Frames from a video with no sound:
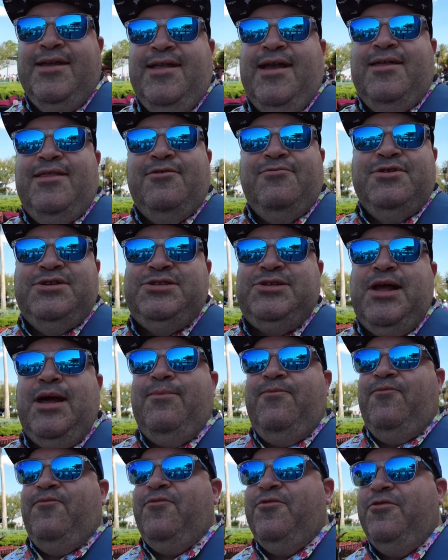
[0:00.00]
now that we
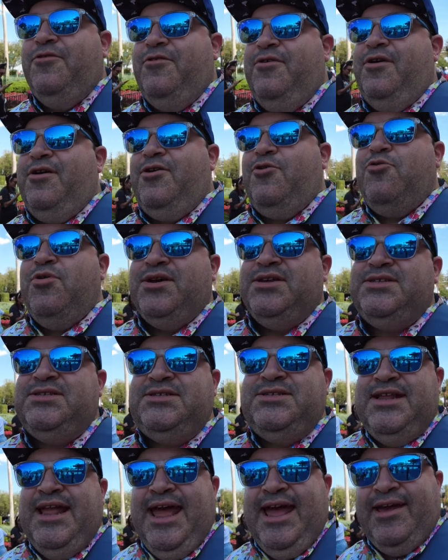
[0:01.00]
stopped for a quick
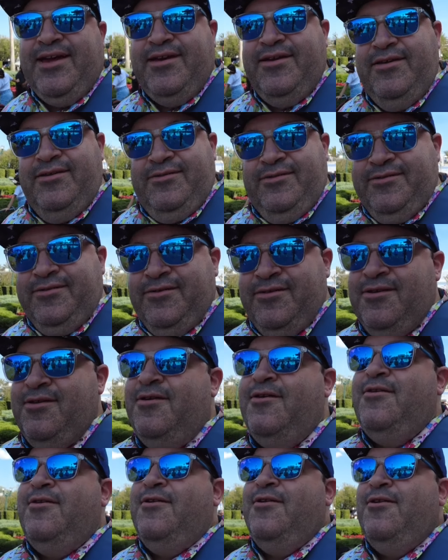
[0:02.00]
snack,
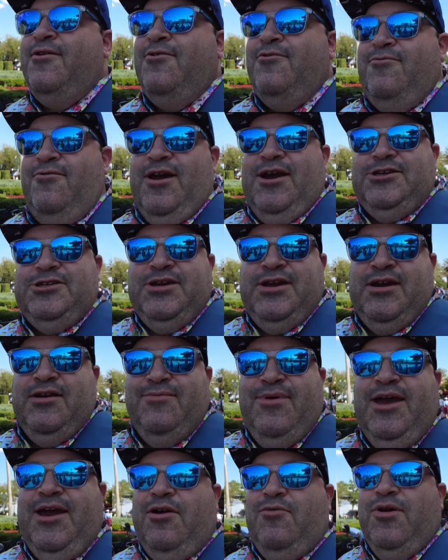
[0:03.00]
we're actually going to
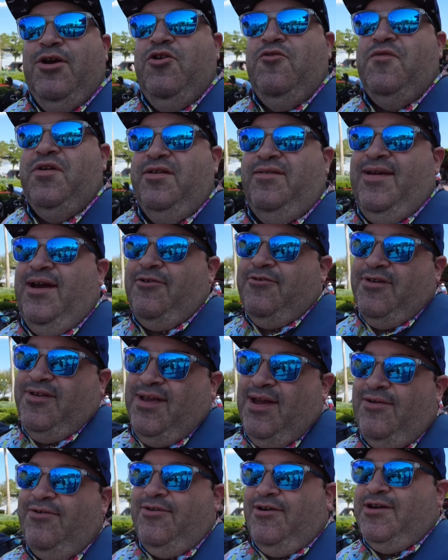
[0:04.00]
make our way over to Terra
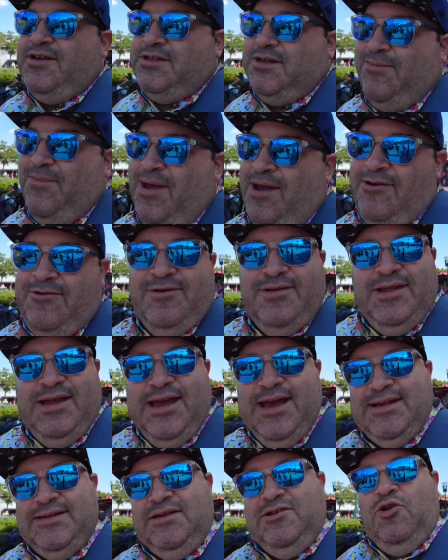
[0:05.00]
Terra because apparently
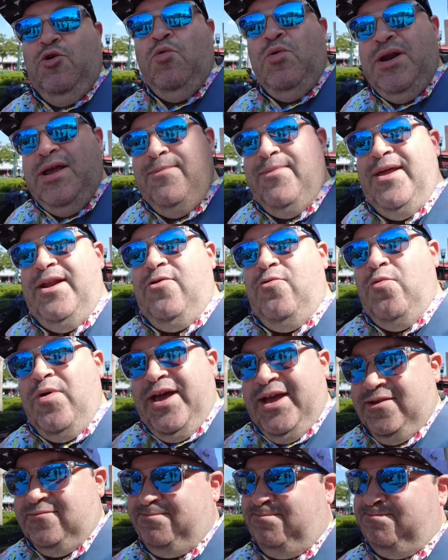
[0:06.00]
it has a 20 minute wait.